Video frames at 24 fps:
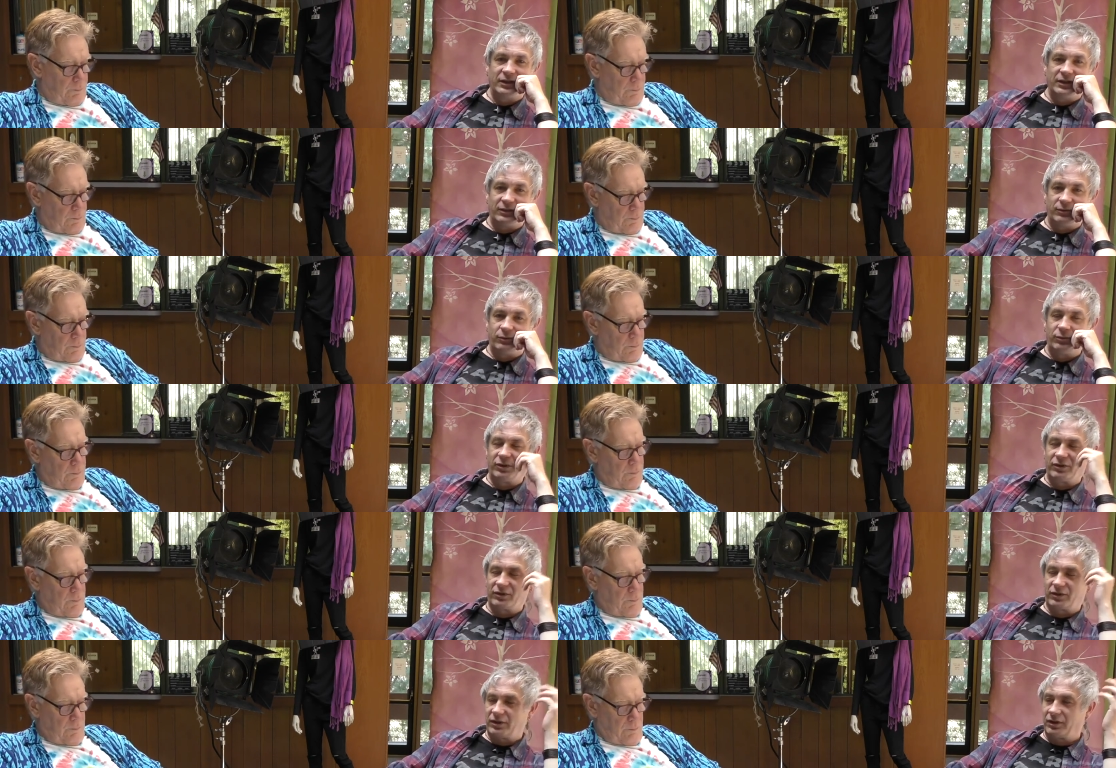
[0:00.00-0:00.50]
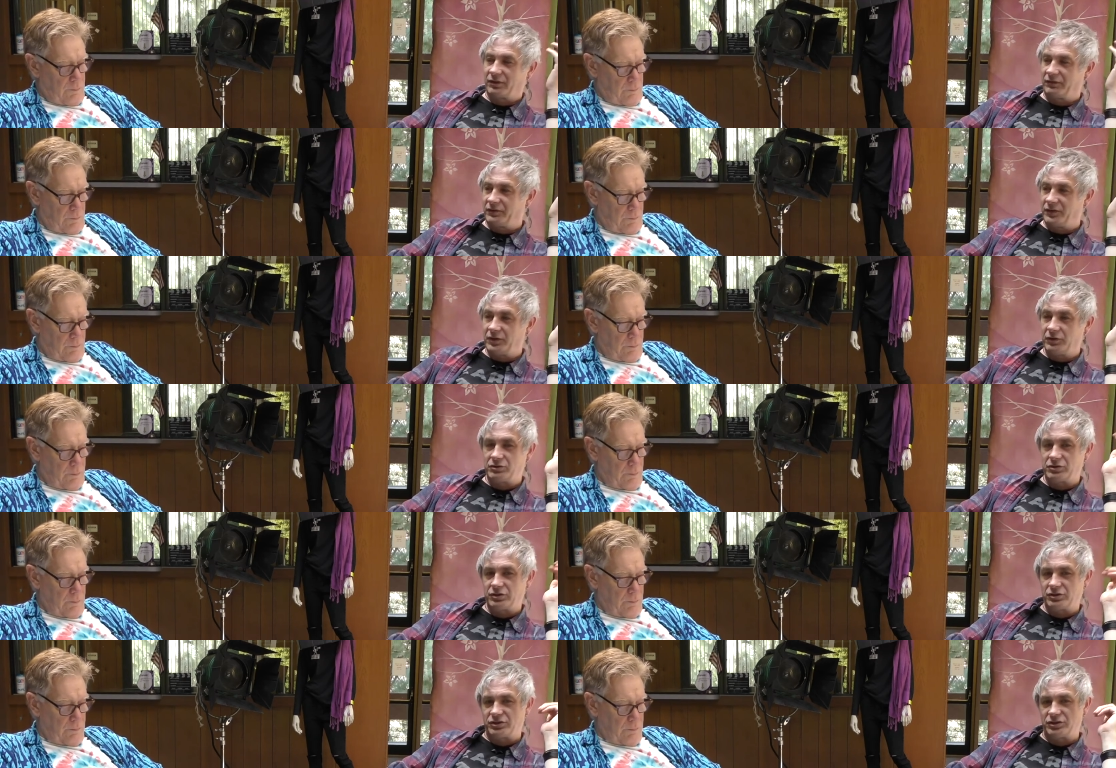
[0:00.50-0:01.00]
Speaker 1: well, it's called
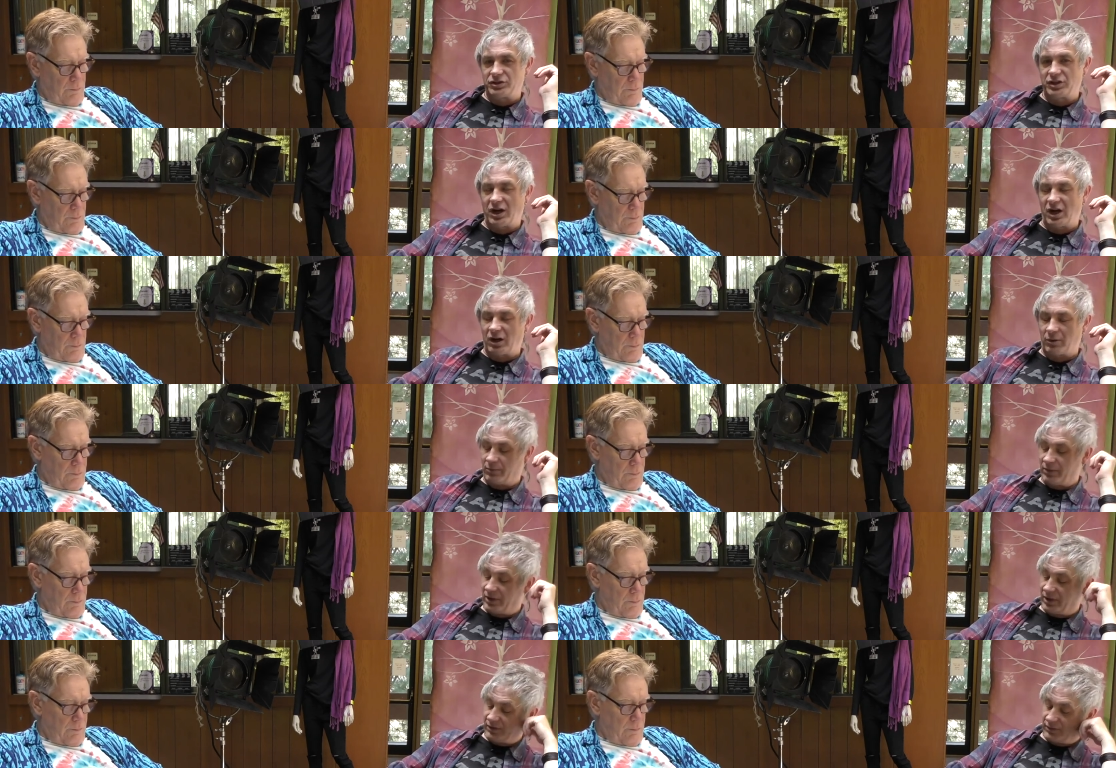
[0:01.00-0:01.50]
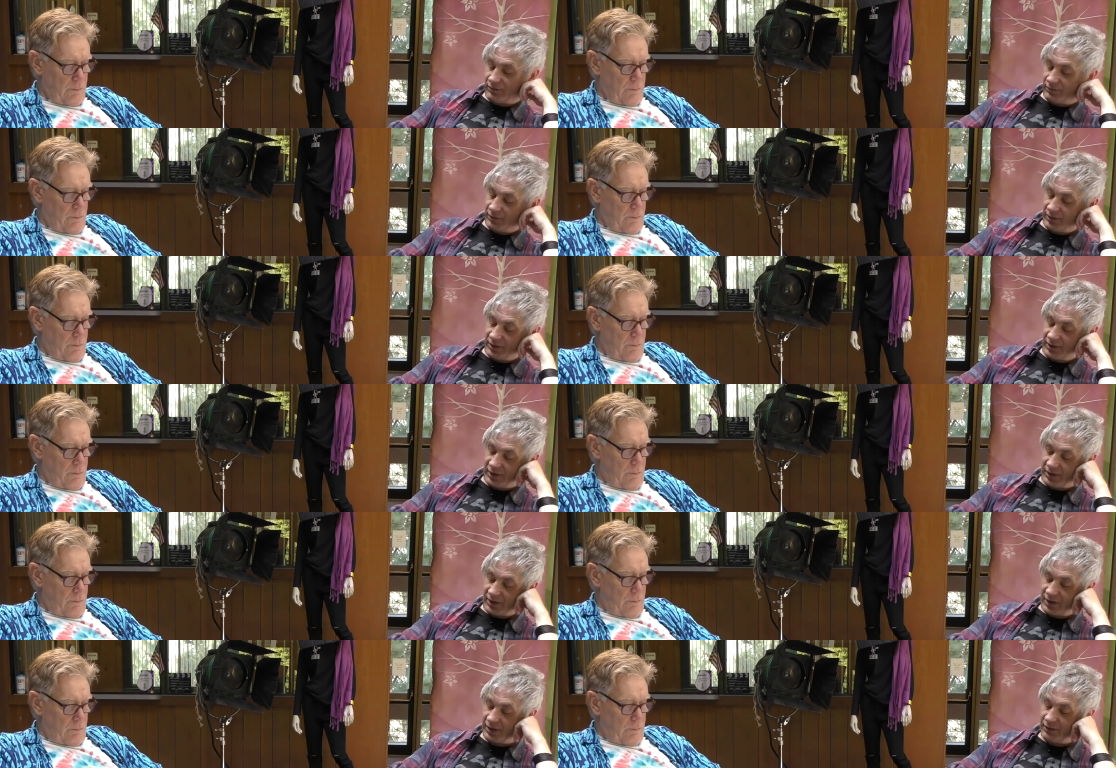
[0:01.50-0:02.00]
Future Shock, but it's really
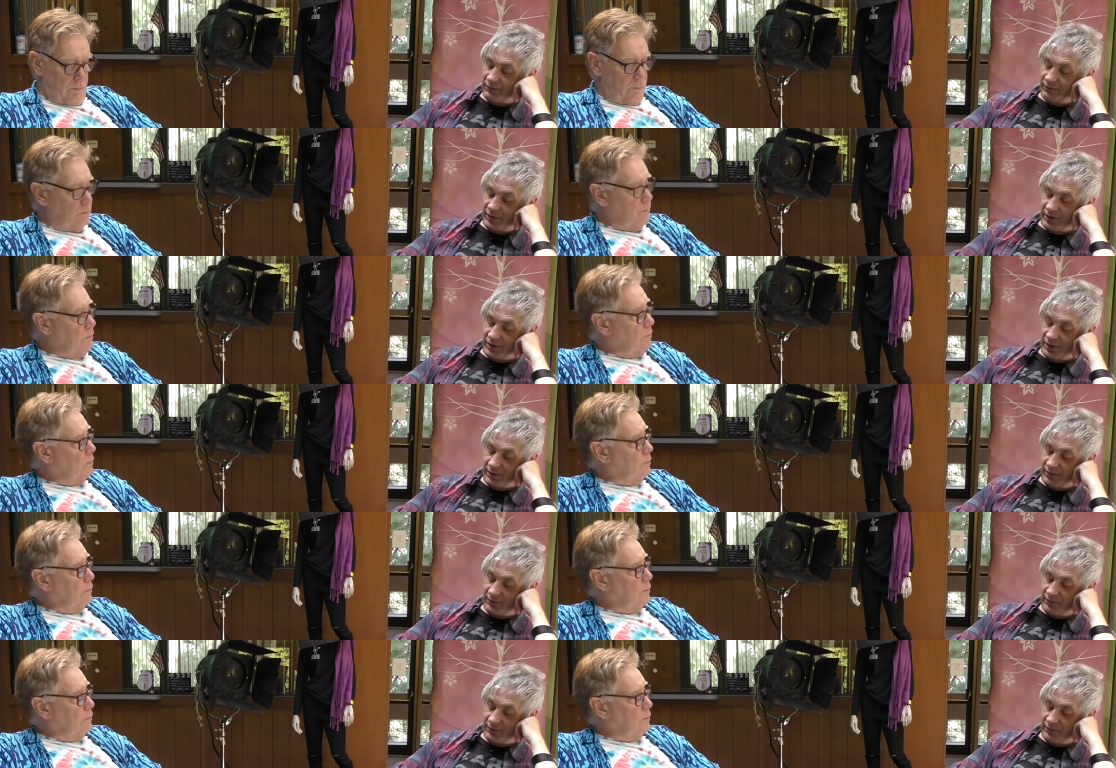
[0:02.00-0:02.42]
kind of like